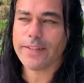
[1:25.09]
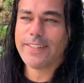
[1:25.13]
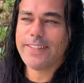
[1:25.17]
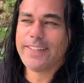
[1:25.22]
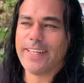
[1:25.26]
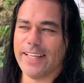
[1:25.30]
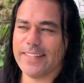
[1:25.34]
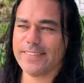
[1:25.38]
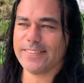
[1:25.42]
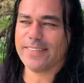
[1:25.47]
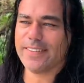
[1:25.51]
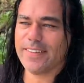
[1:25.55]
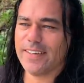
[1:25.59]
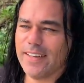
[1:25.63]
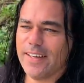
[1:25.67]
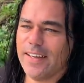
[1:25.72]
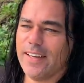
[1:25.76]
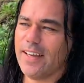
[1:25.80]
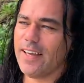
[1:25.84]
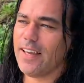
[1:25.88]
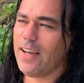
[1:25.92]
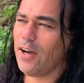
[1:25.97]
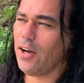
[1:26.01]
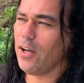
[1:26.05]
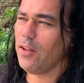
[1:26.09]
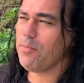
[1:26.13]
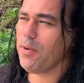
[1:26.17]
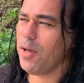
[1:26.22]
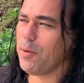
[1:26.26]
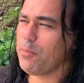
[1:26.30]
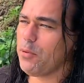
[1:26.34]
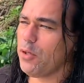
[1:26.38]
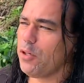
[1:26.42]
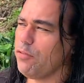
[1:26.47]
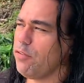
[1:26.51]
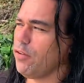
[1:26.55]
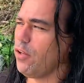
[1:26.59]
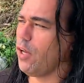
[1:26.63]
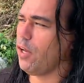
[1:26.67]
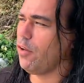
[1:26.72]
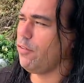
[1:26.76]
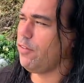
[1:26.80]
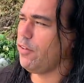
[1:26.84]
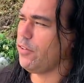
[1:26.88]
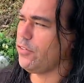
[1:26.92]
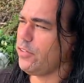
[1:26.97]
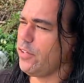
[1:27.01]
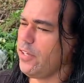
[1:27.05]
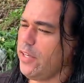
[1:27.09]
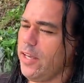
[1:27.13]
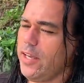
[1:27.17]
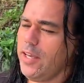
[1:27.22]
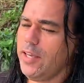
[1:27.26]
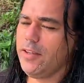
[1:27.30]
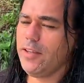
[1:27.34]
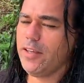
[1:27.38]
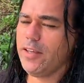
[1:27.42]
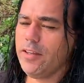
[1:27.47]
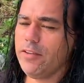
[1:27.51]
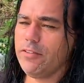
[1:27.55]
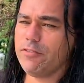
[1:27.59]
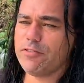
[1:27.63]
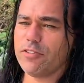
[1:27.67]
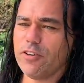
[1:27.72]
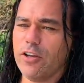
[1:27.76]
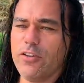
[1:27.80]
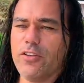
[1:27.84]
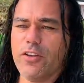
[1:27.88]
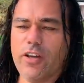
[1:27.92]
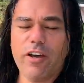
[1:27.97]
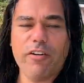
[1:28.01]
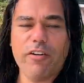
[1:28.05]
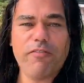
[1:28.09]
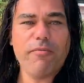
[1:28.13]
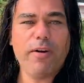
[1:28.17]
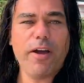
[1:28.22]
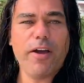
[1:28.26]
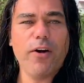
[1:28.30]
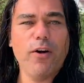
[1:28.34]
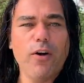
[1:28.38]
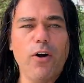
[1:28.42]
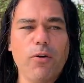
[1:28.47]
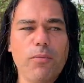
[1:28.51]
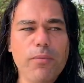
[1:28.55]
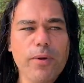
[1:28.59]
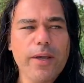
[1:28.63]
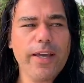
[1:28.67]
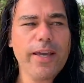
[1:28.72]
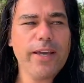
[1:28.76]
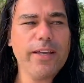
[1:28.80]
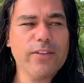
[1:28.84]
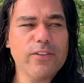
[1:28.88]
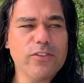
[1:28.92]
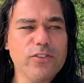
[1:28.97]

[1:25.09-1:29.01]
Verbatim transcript: Yes, on my beautiful office in front of my home again.